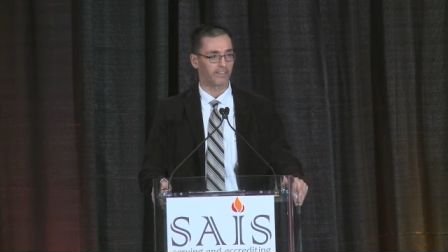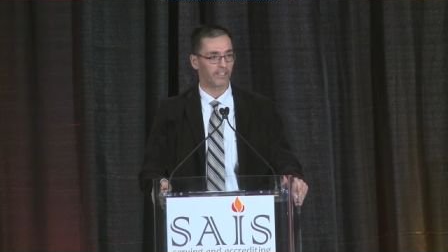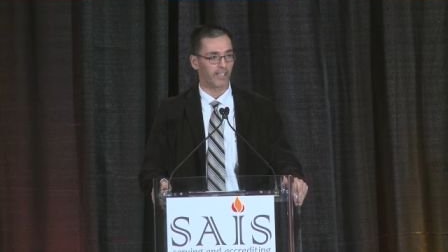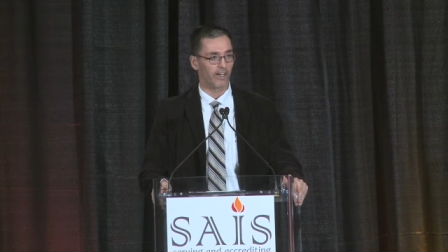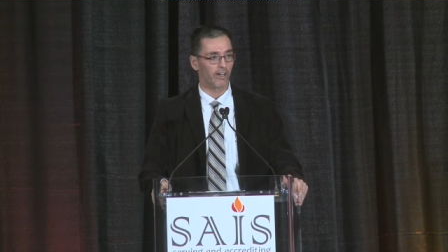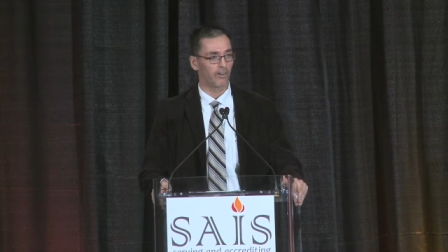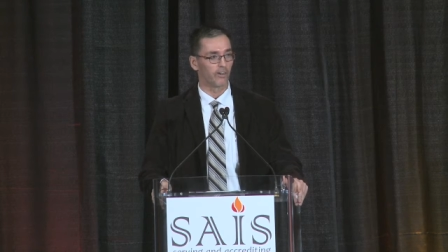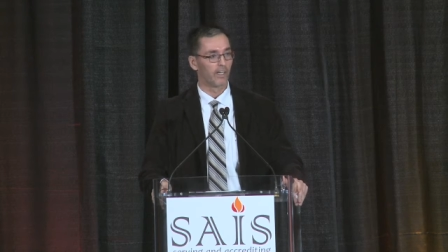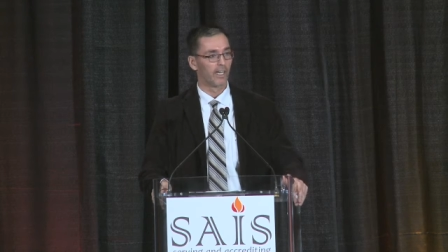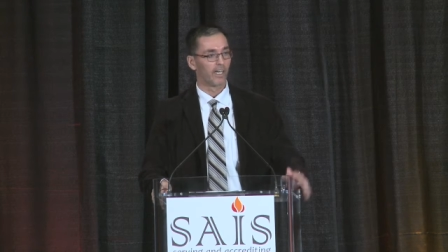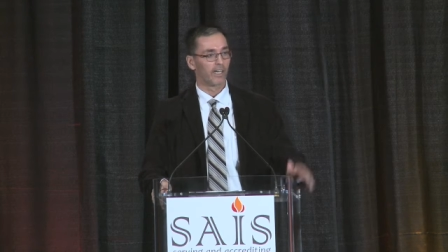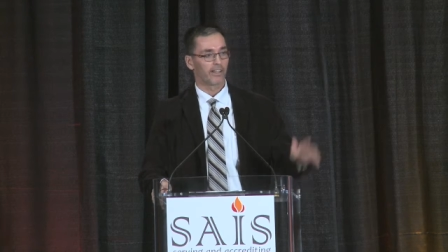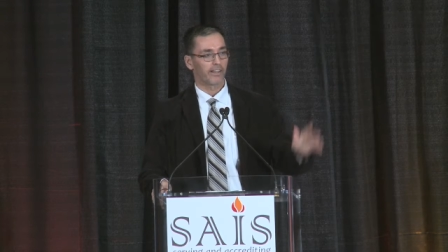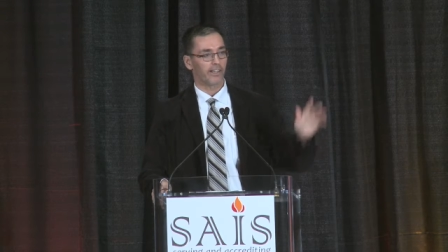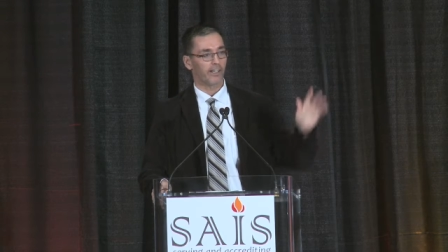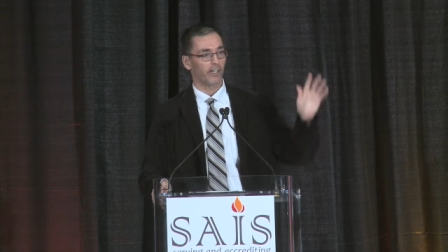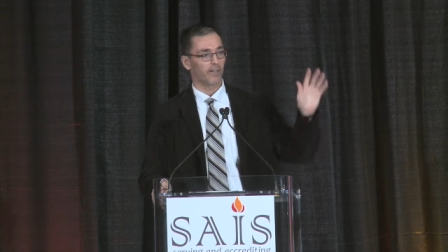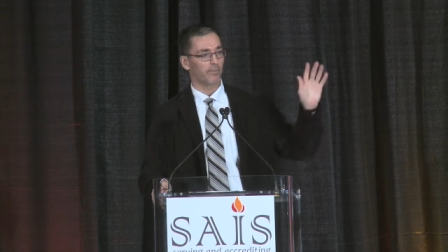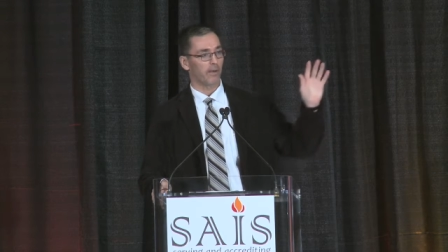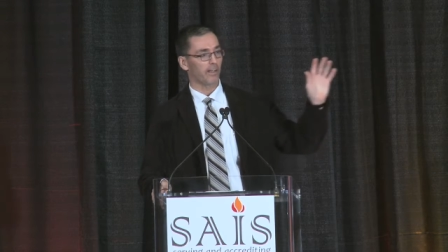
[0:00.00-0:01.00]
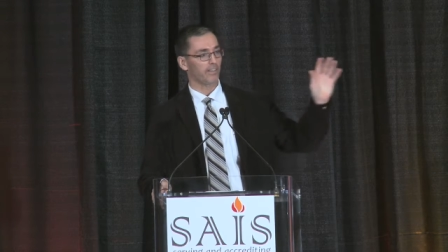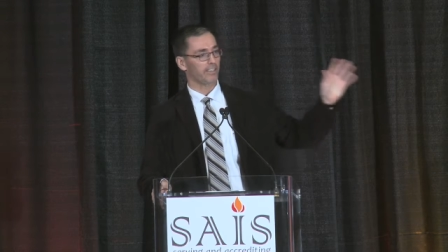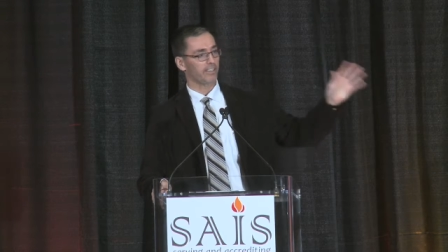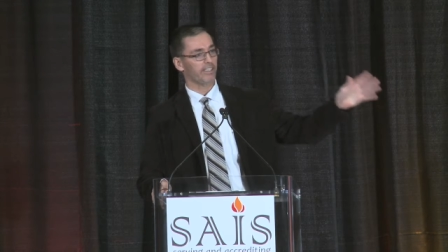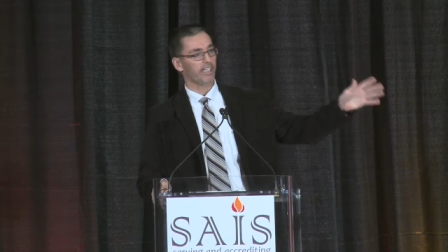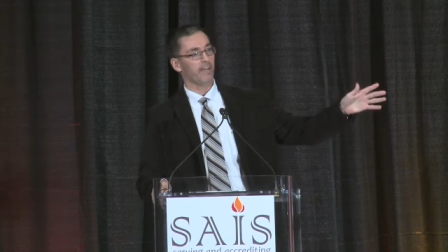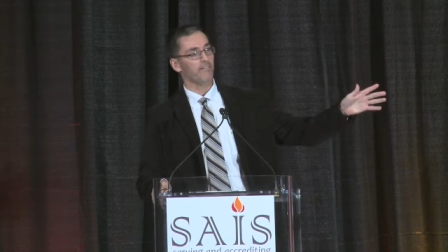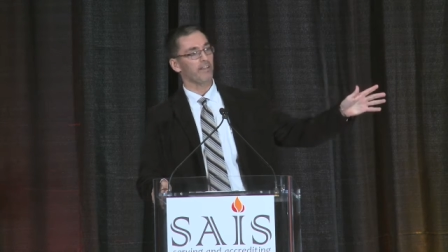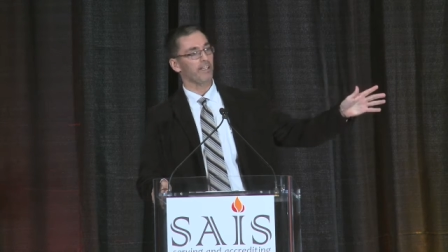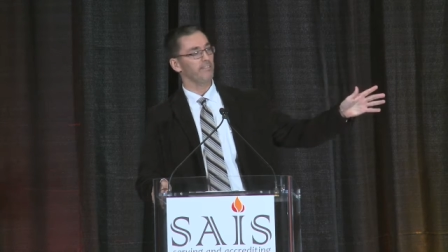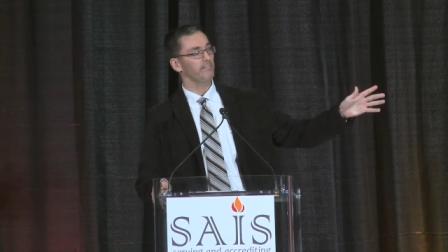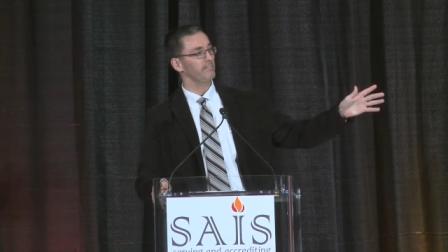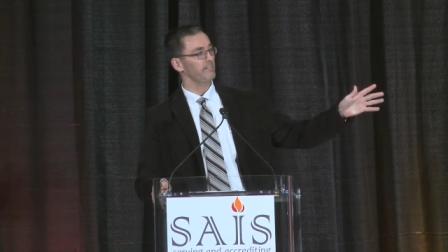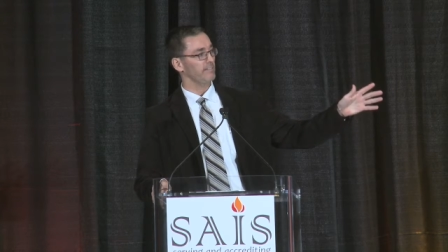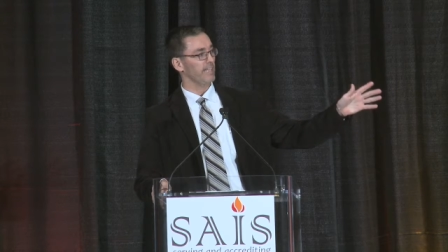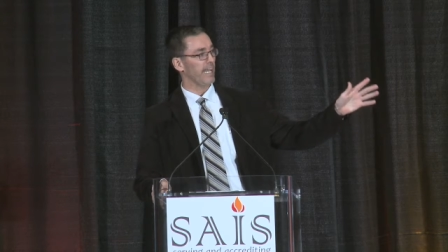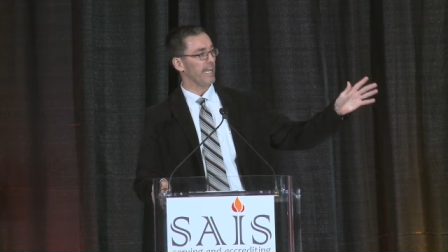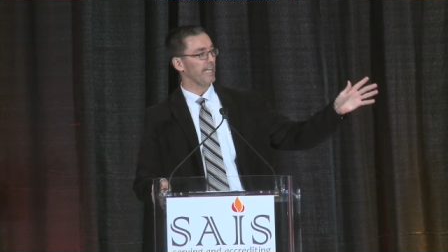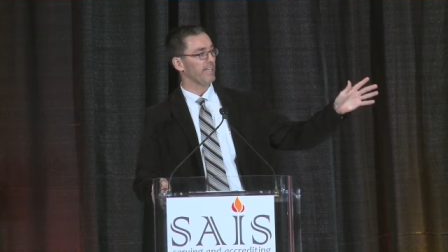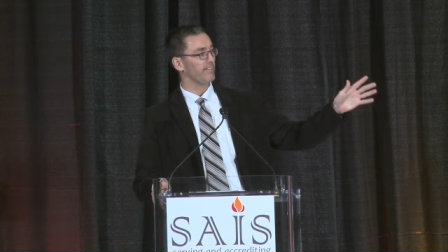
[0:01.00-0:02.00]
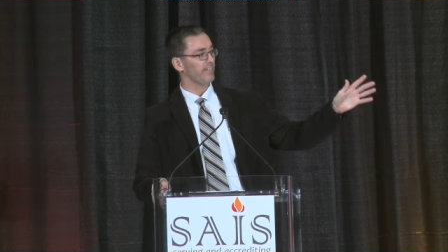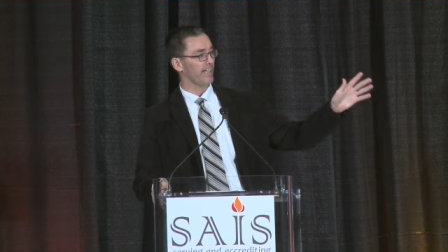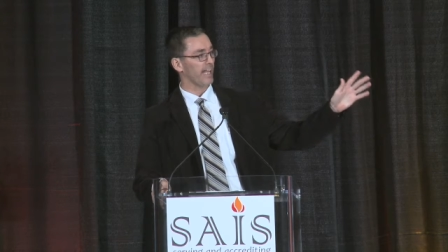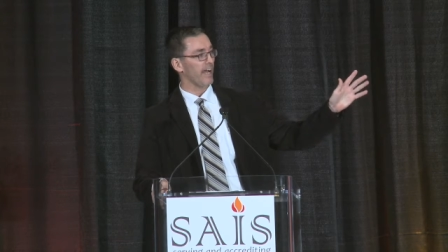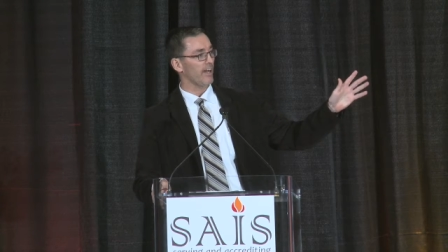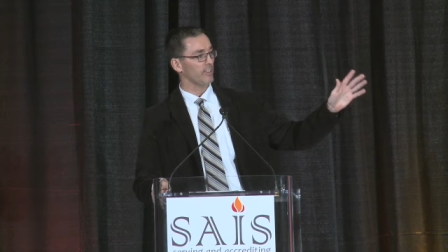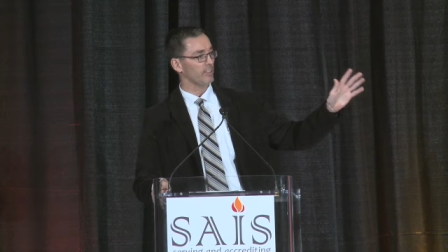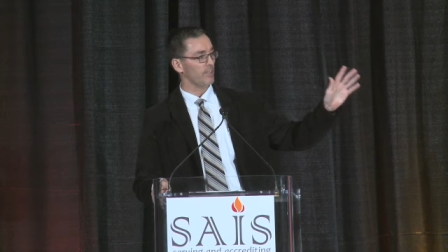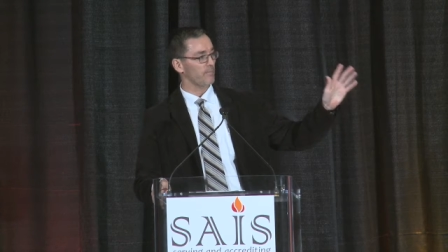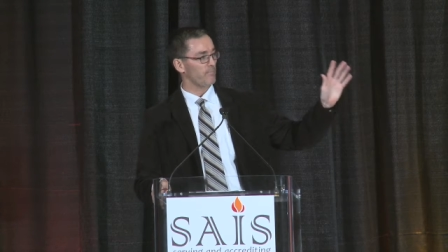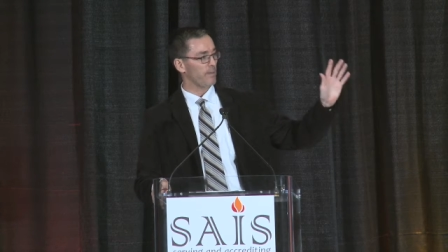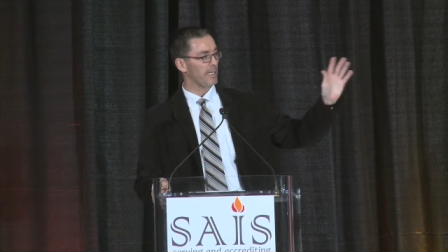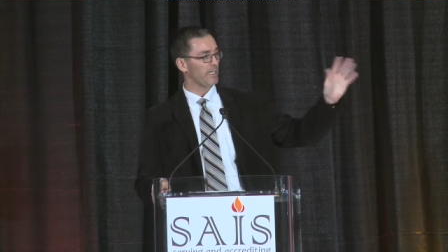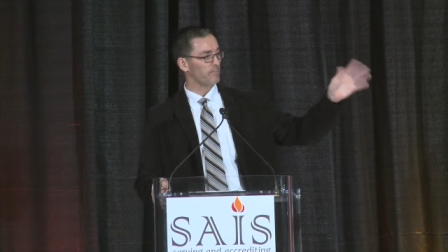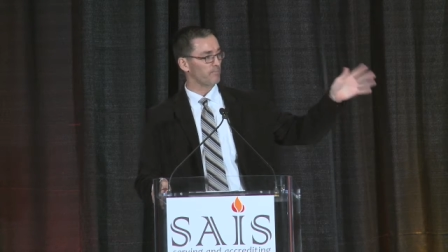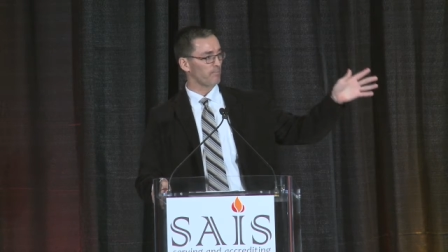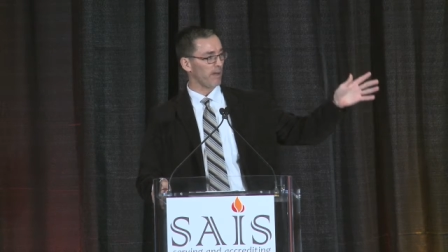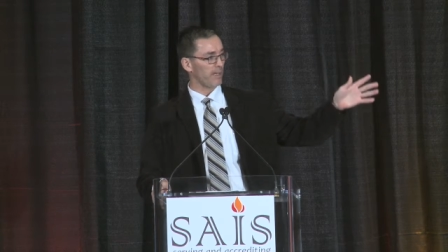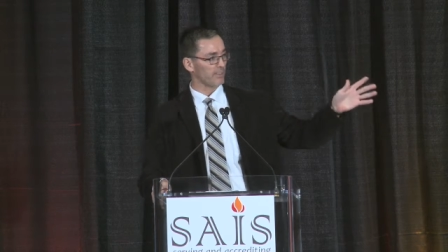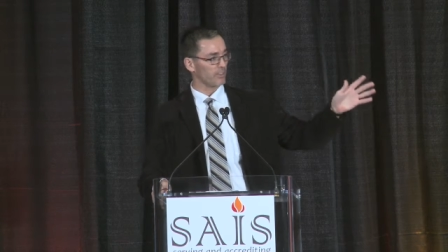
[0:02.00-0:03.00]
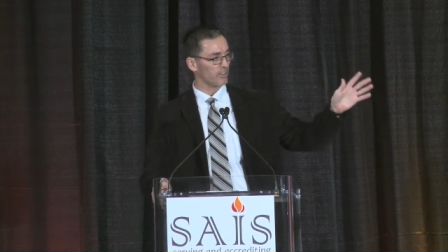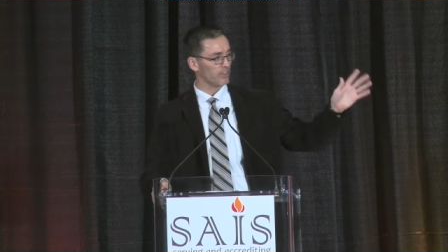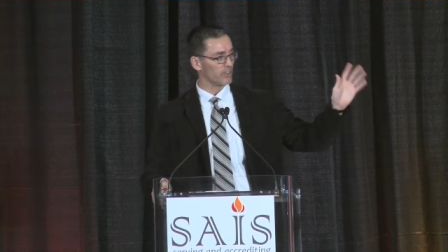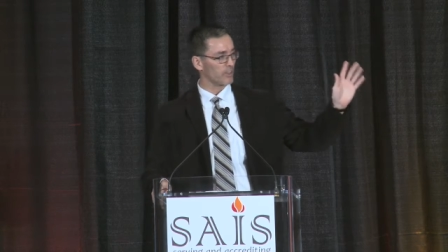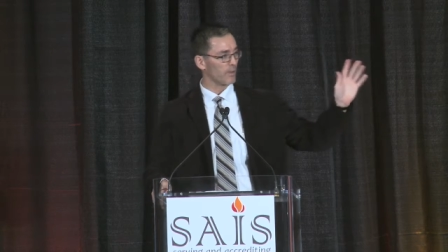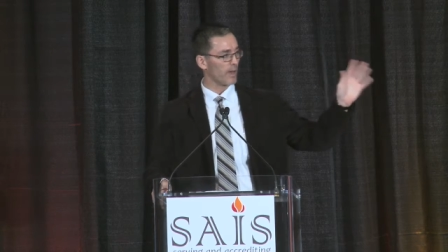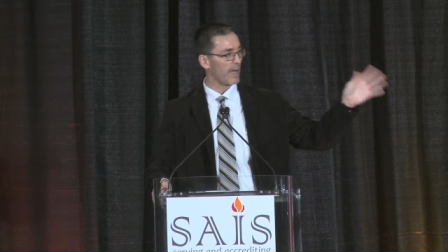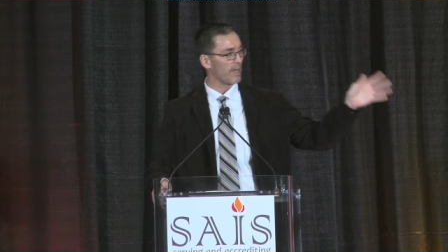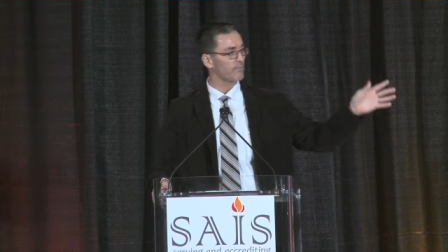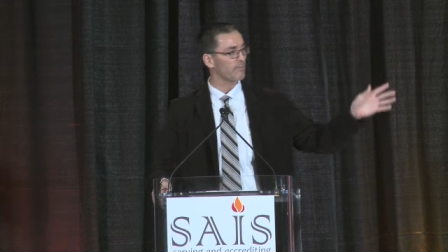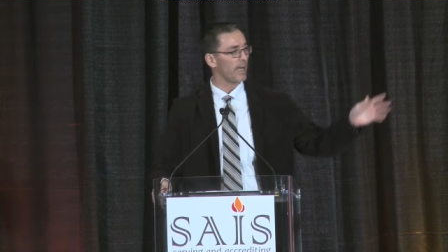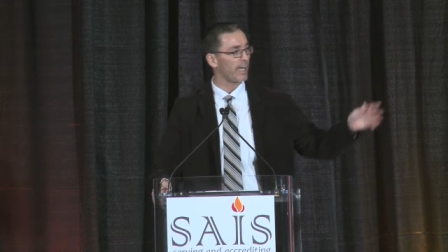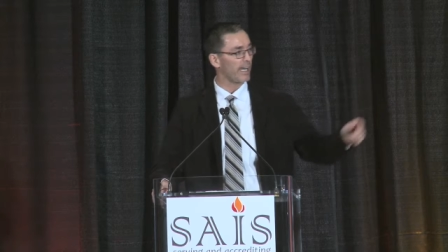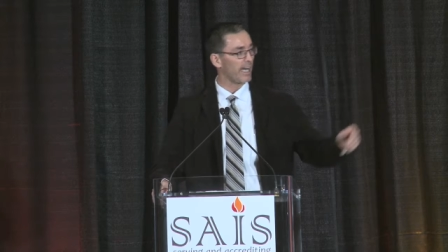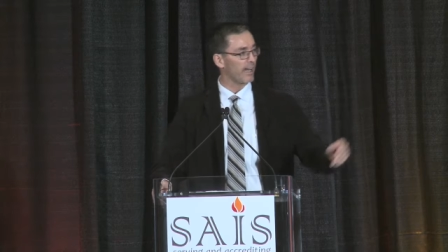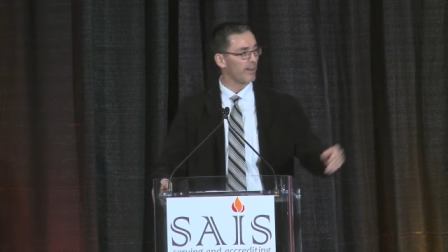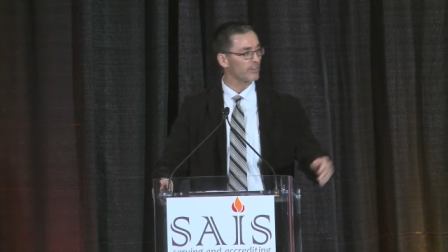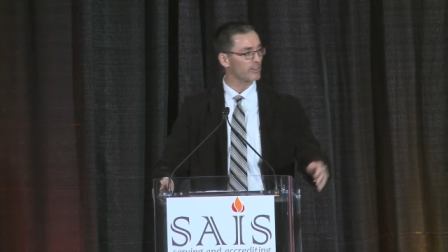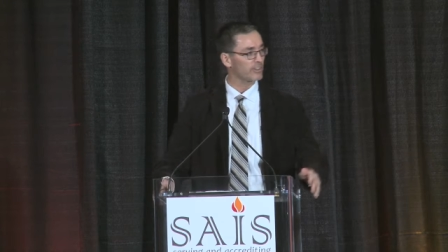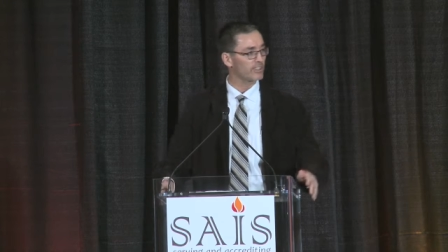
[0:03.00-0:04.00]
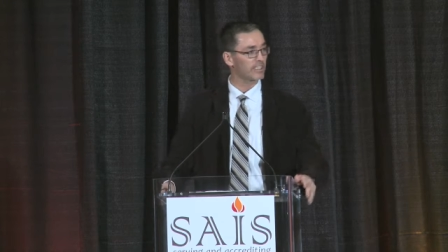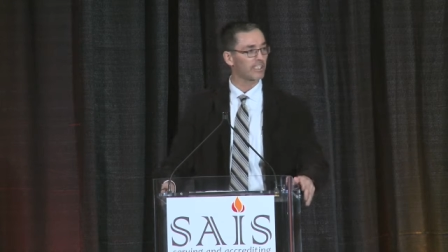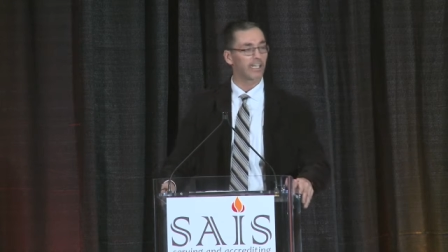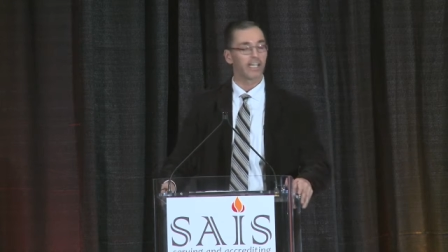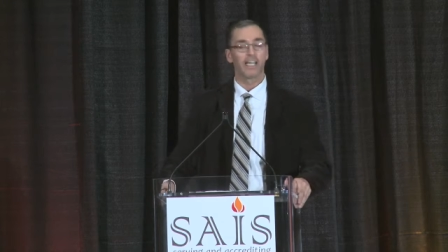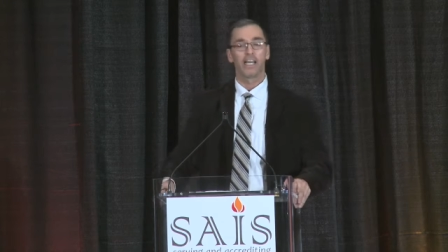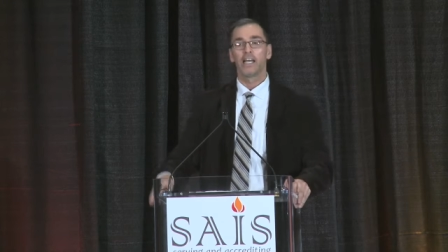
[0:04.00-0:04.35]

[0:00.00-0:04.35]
So there are about 7,000, 8,000 piece puzzles around my house.